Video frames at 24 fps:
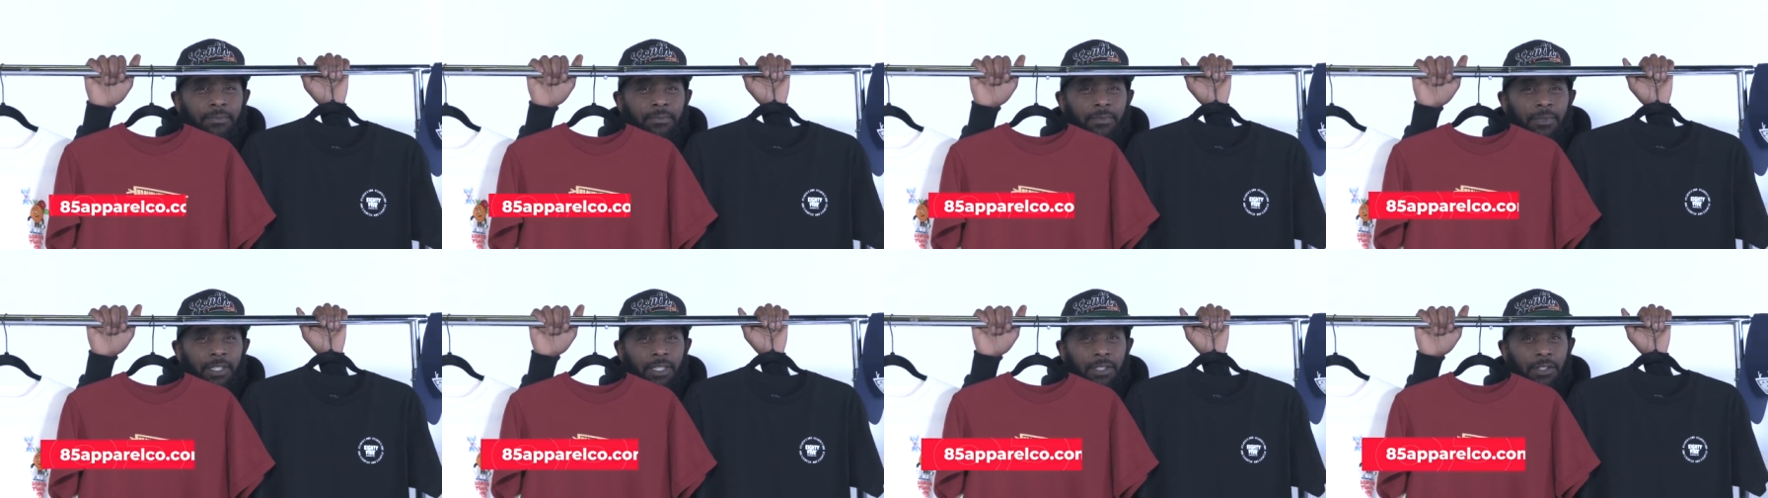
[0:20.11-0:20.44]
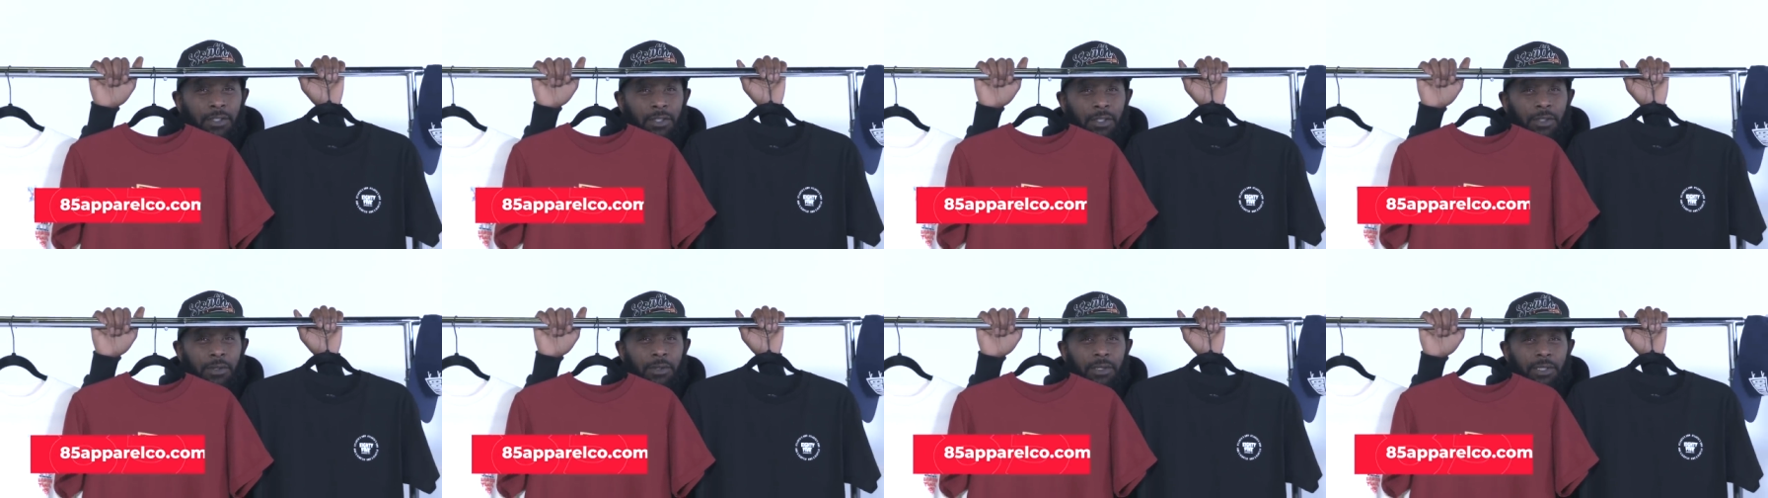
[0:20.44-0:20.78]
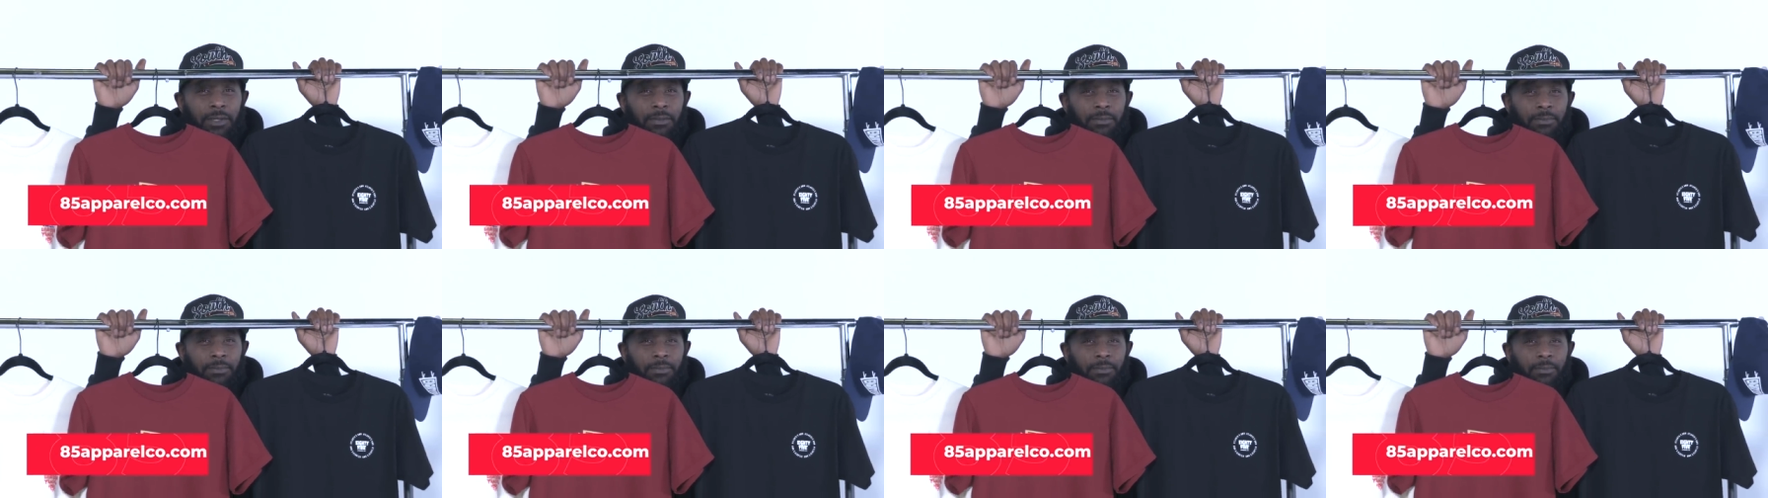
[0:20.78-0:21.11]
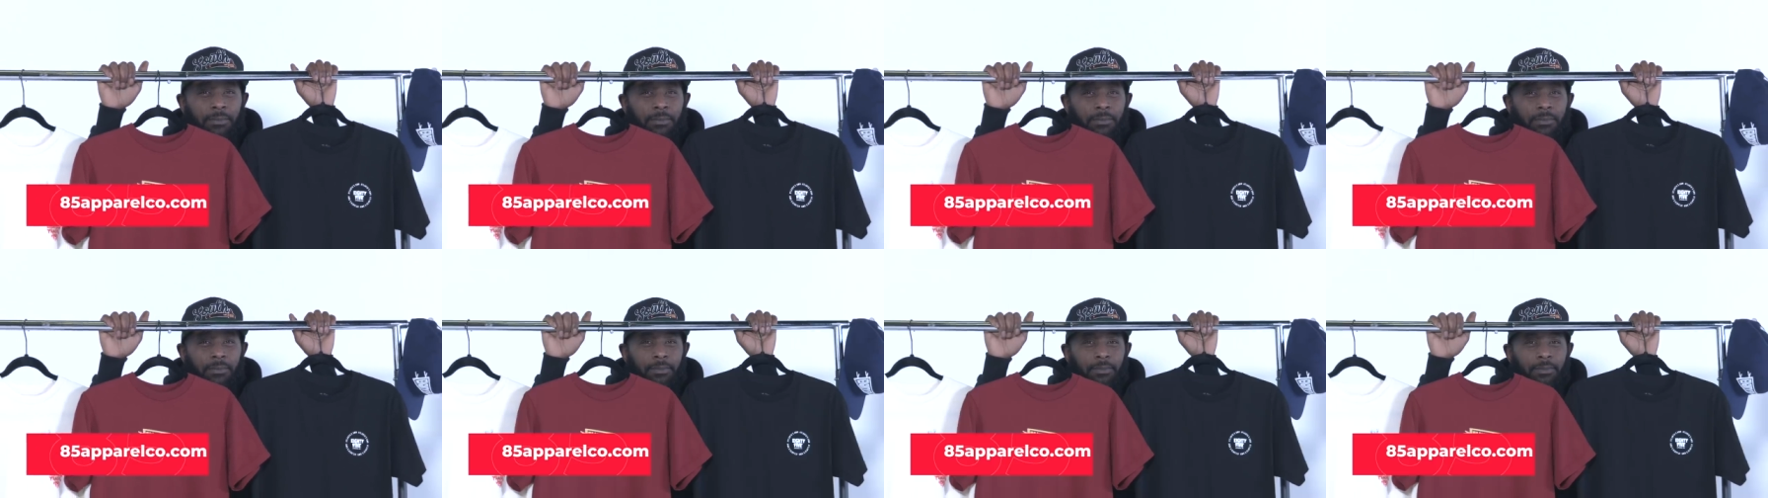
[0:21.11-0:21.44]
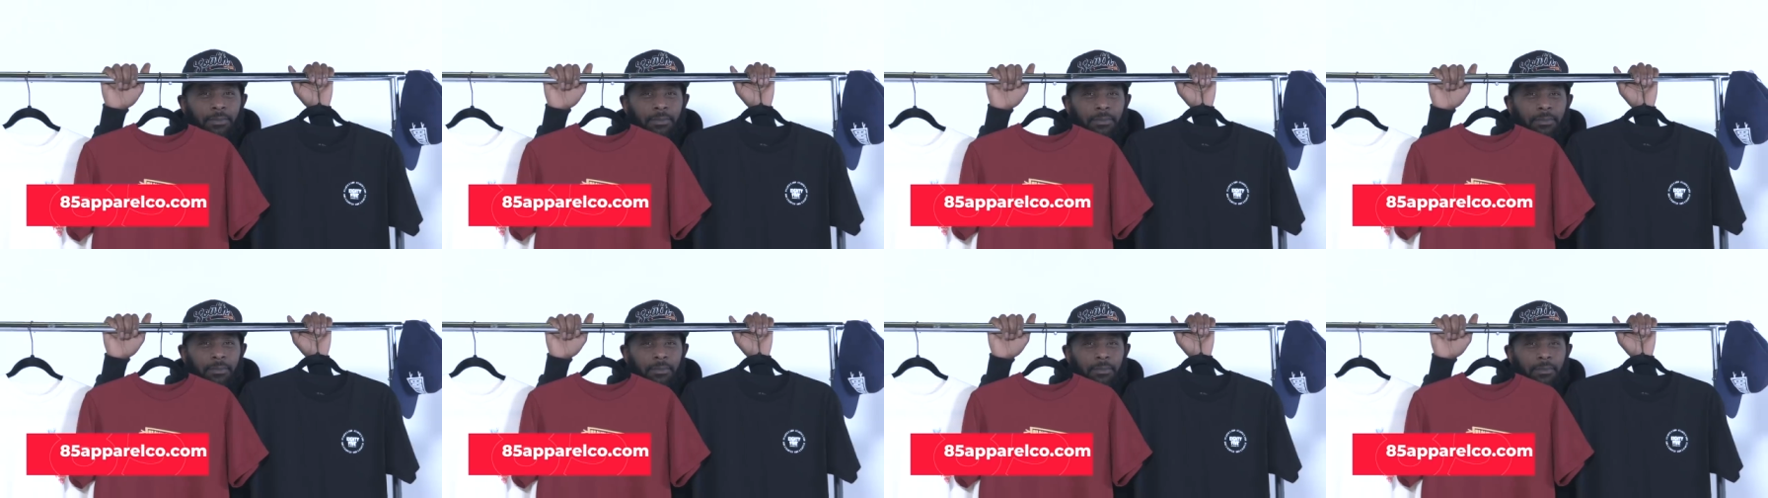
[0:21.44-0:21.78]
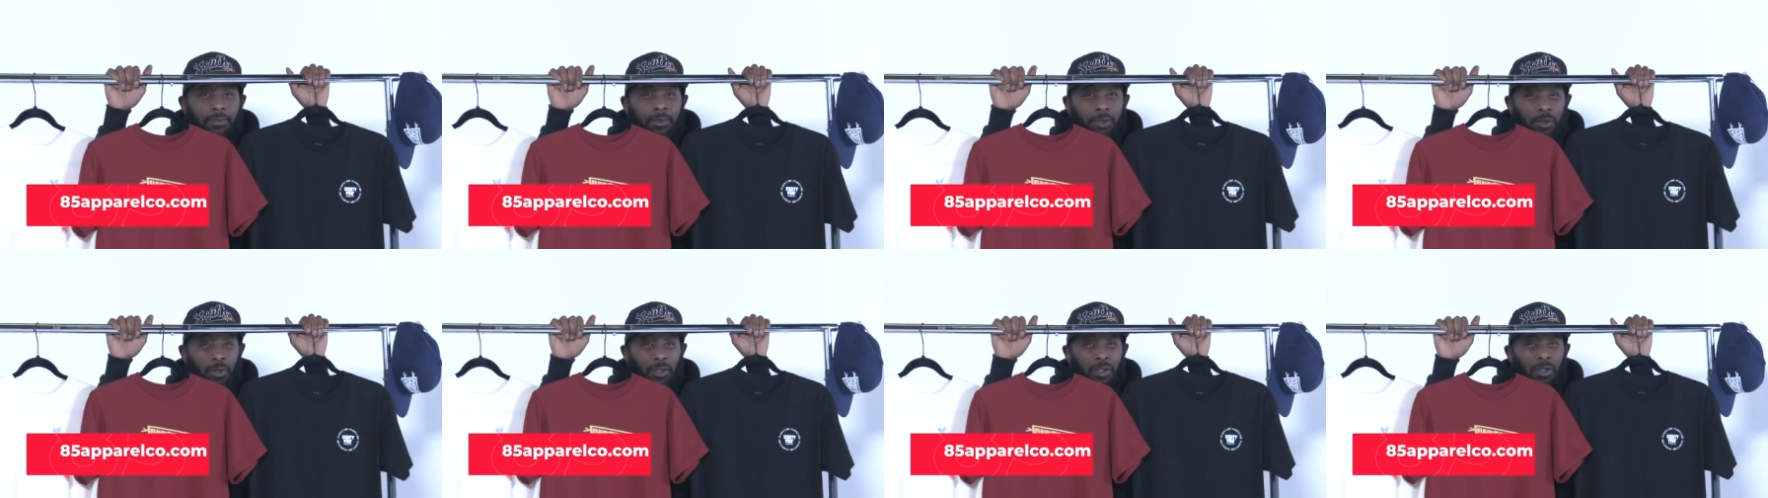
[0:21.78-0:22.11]
Just do it.
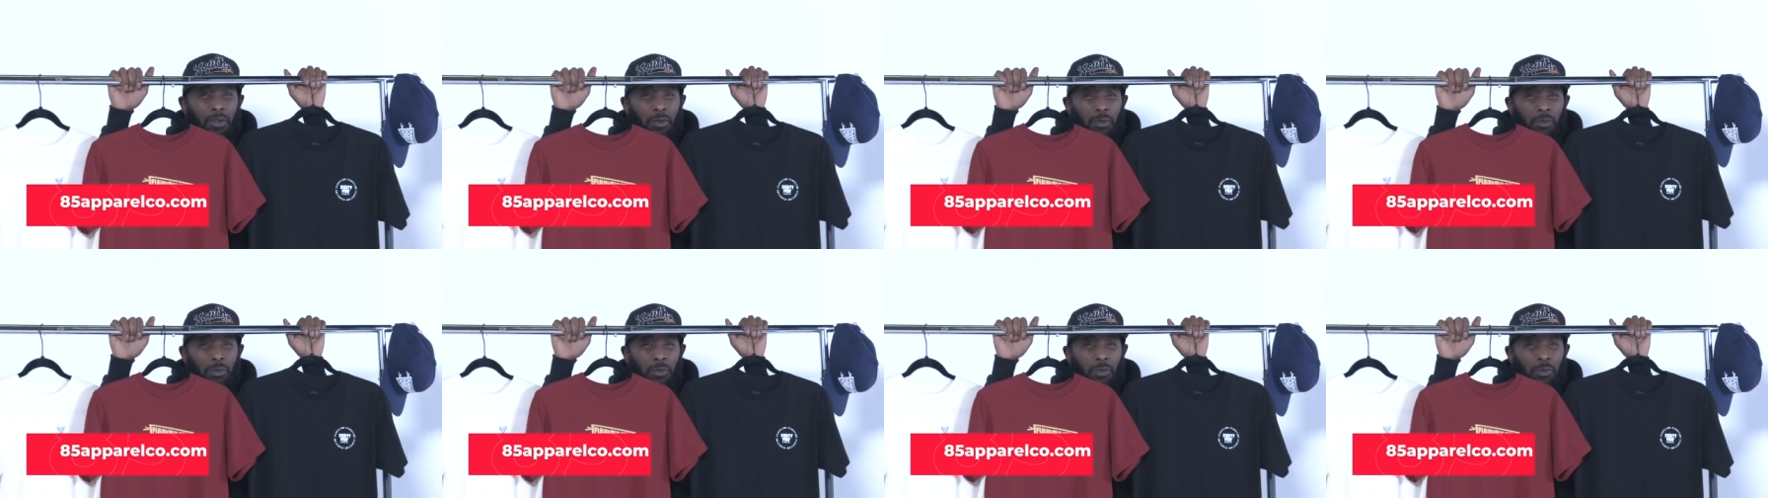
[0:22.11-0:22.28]
You know you